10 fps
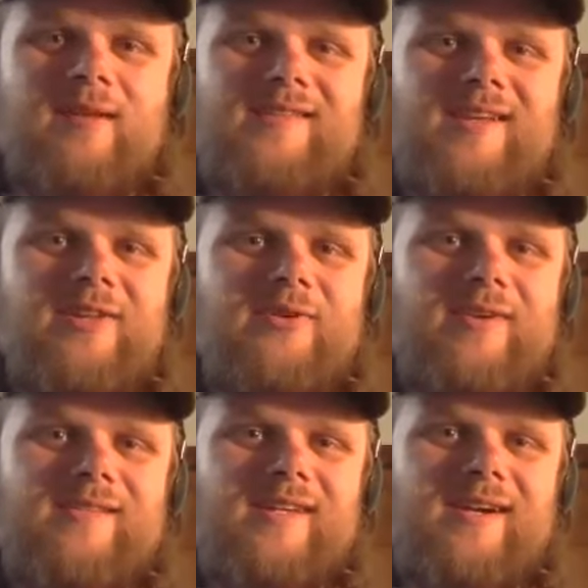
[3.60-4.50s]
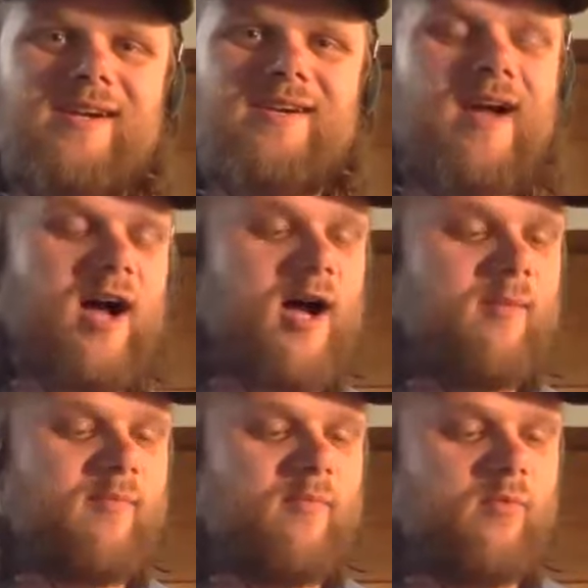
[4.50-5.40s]
Melissa and Lucas here.
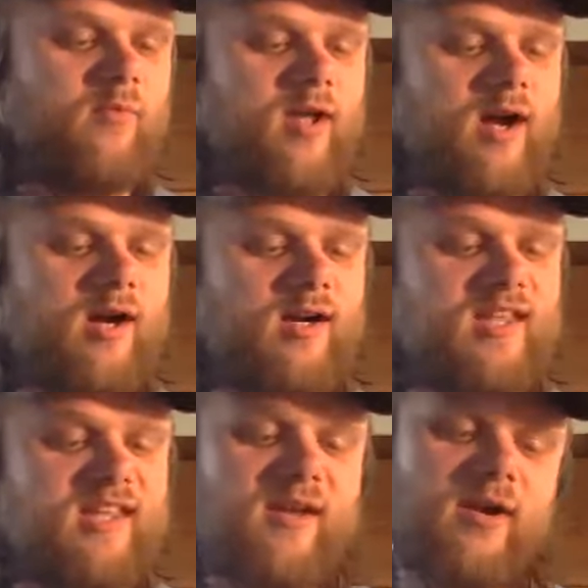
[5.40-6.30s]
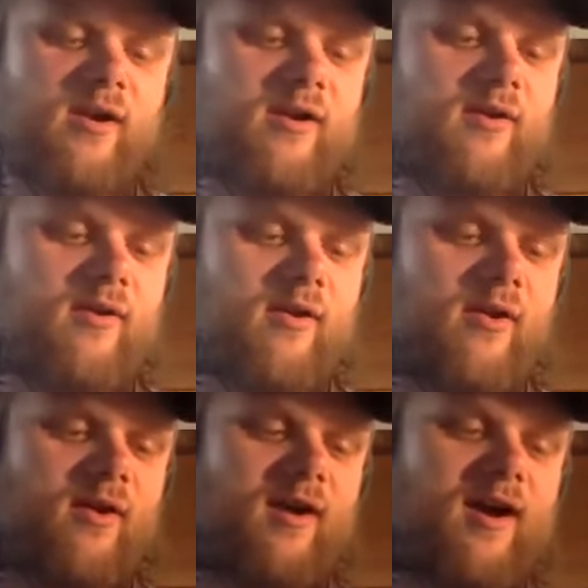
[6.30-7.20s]
We are here
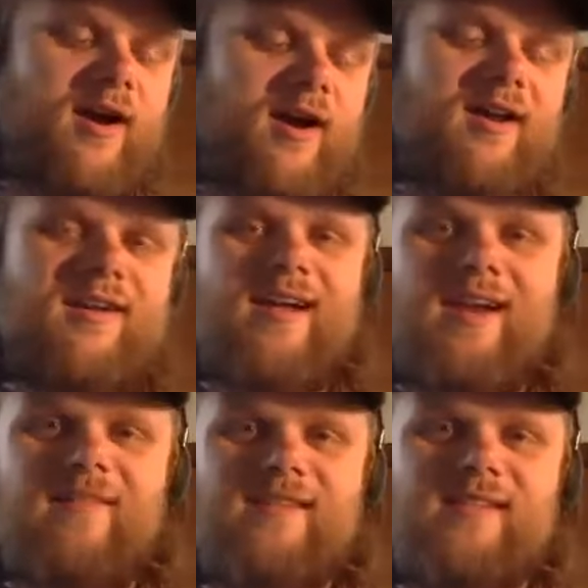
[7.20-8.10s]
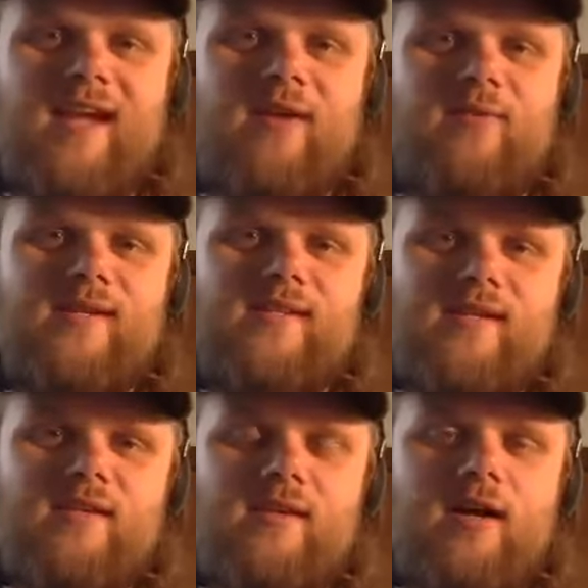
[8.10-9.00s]
on kind of a sad
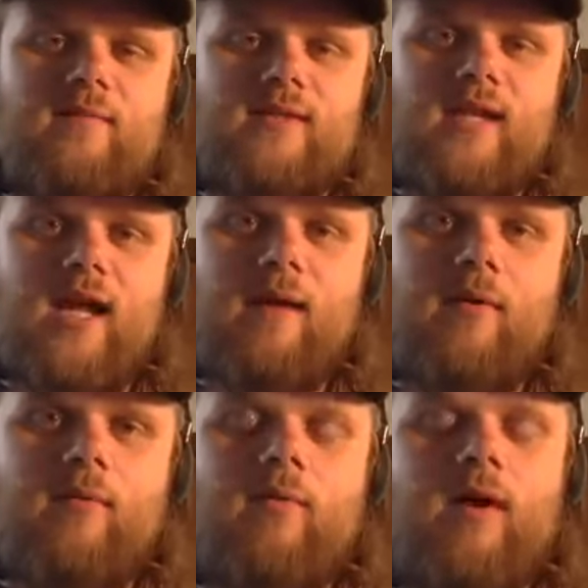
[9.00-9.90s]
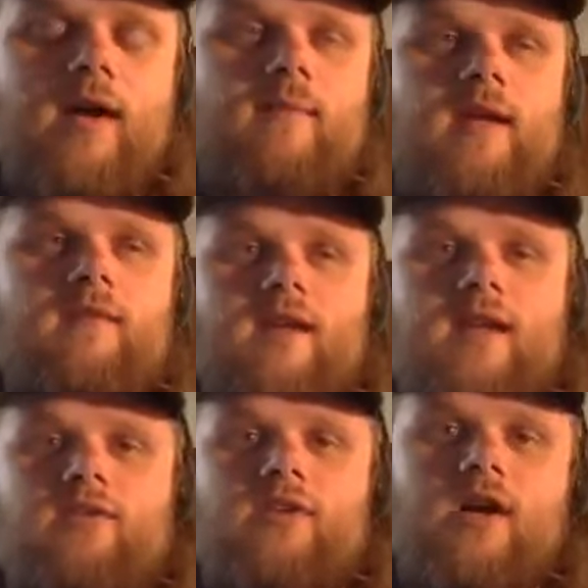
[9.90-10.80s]
reason today, but we wanted to make a
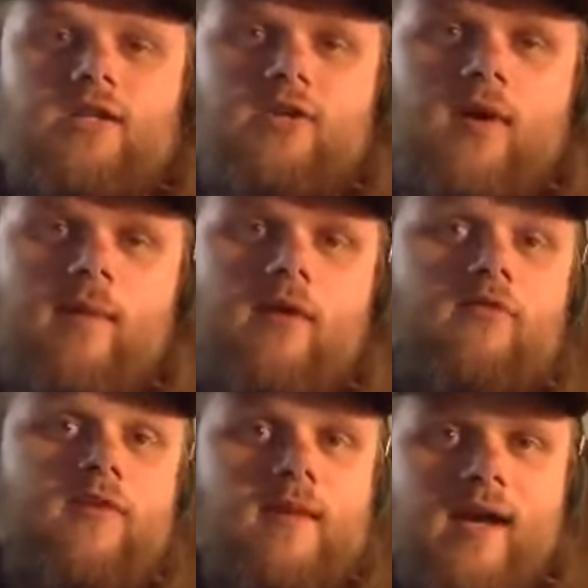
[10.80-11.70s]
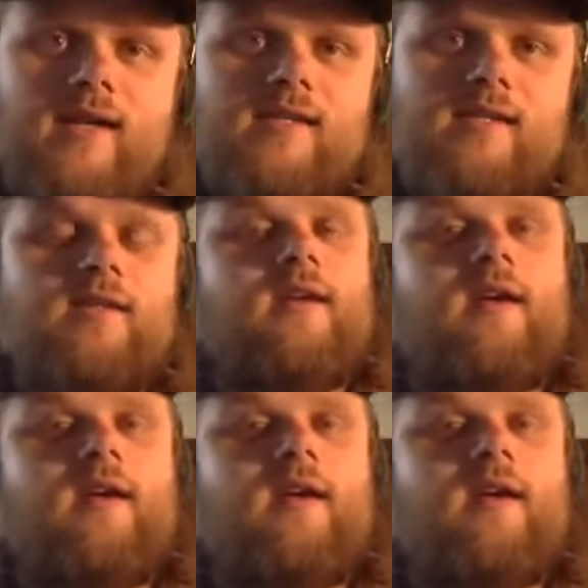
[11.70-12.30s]
video and talk to you about VBS.